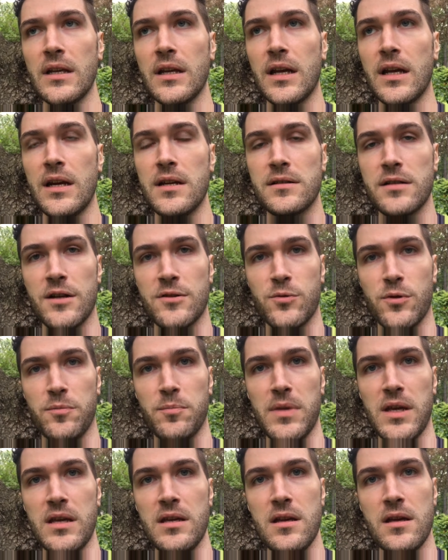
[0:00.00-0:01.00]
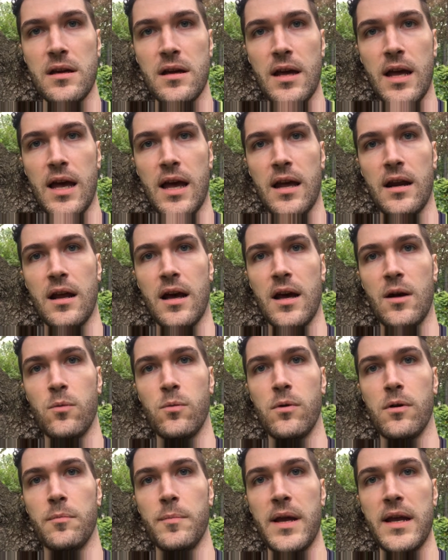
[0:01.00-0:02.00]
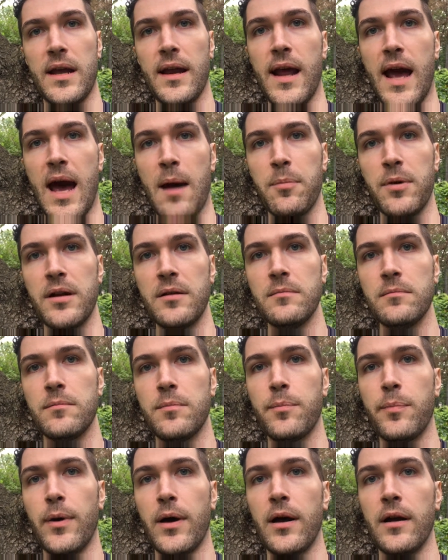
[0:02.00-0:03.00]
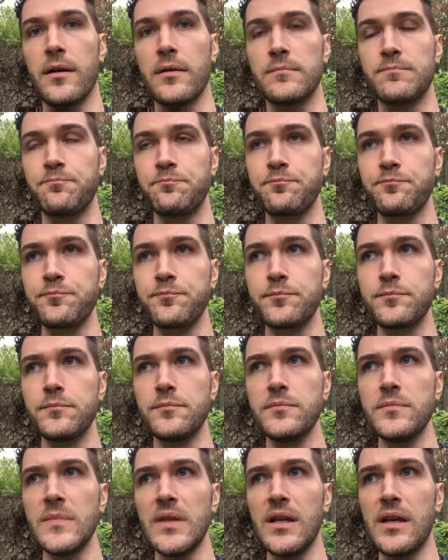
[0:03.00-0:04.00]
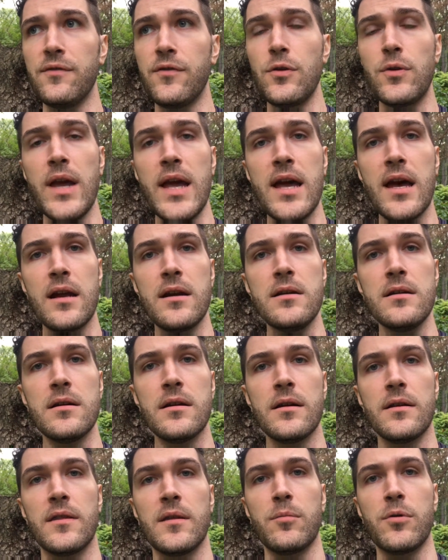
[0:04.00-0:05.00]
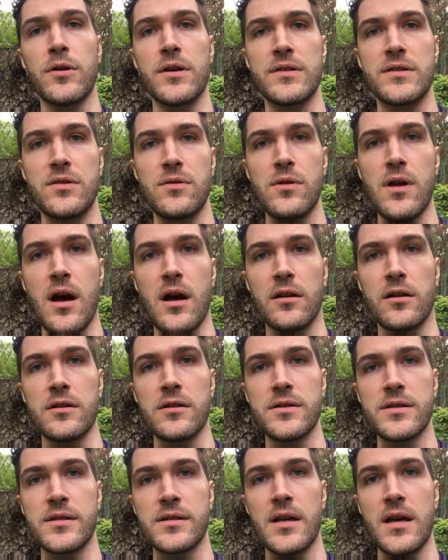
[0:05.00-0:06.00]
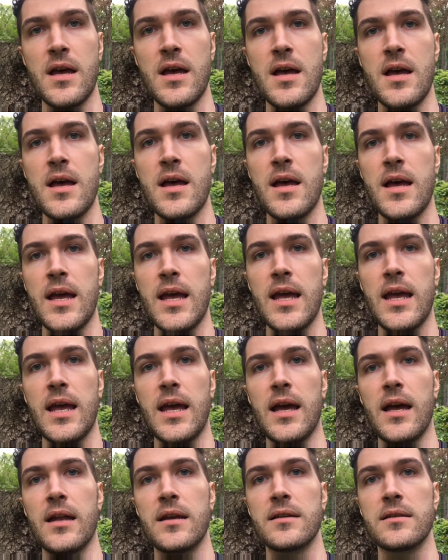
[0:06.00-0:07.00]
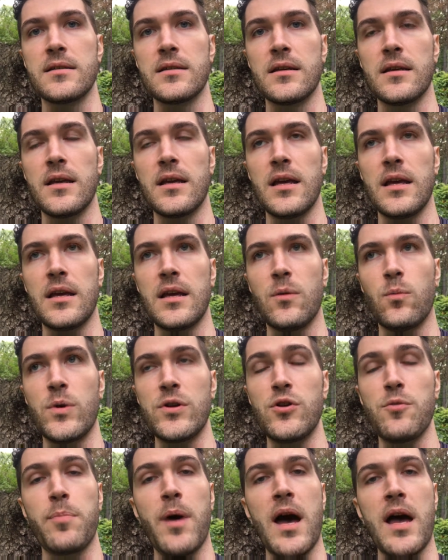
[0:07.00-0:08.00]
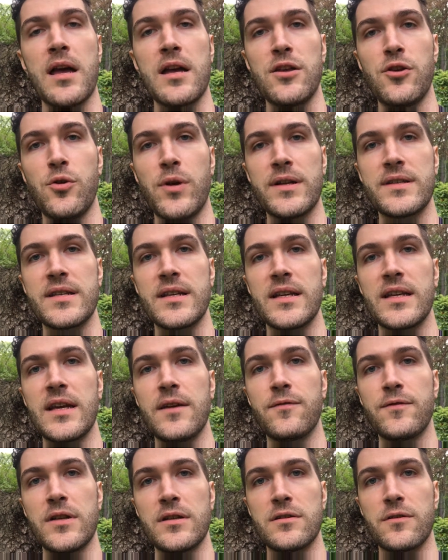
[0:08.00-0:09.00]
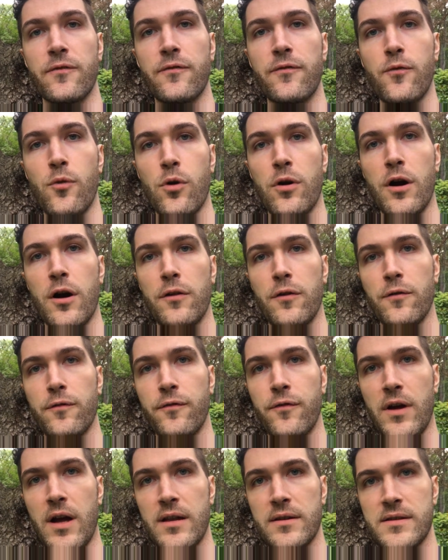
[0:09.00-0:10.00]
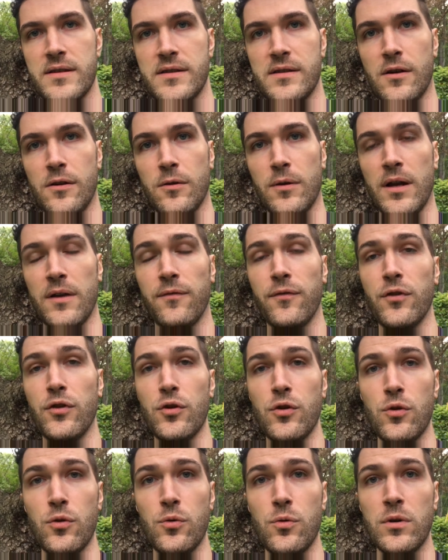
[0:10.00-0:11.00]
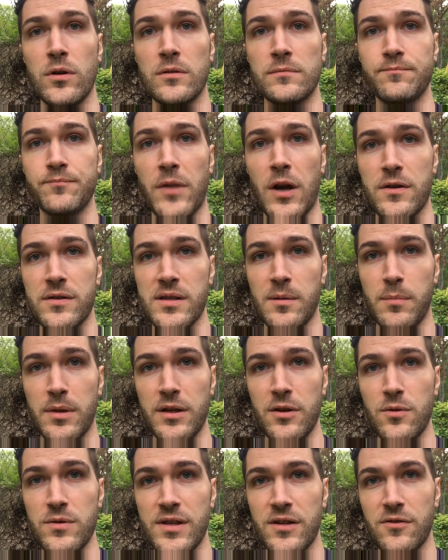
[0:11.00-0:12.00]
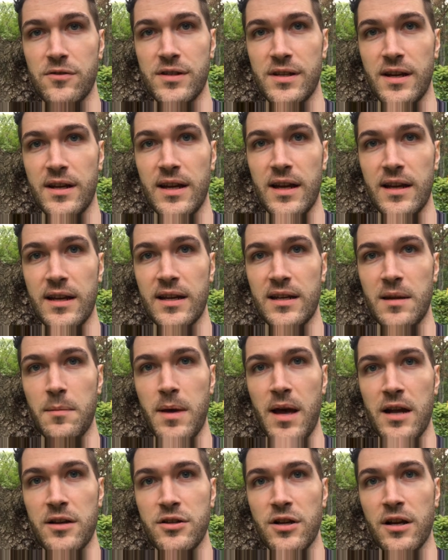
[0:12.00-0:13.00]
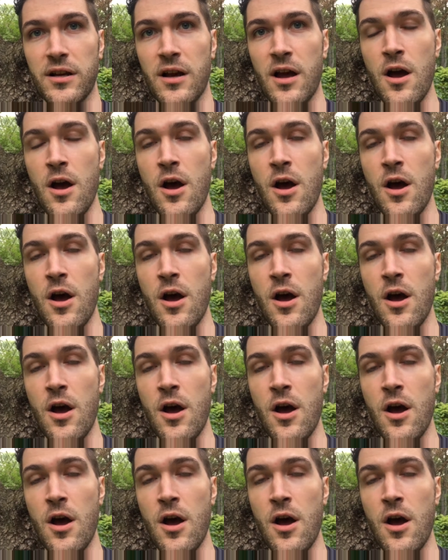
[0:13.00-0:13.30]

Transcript: get in touch with me and I will make it happen. But if you can, the book is $2, and when you buy it, you get to gift it to 4 other friends. So if you are somebody who's interested in getting into magic,